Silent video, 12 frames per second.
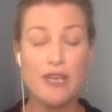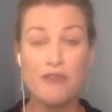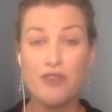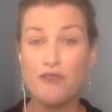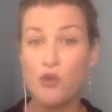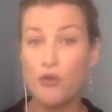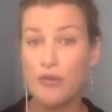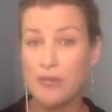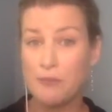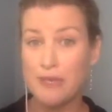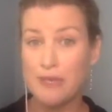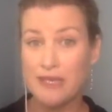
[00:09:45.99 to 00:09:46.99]
If you've
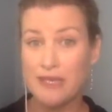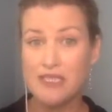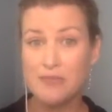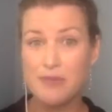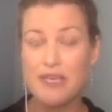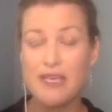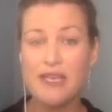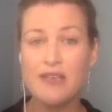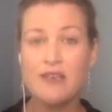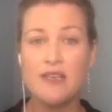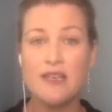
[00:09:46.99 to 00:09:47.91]
already been speaking,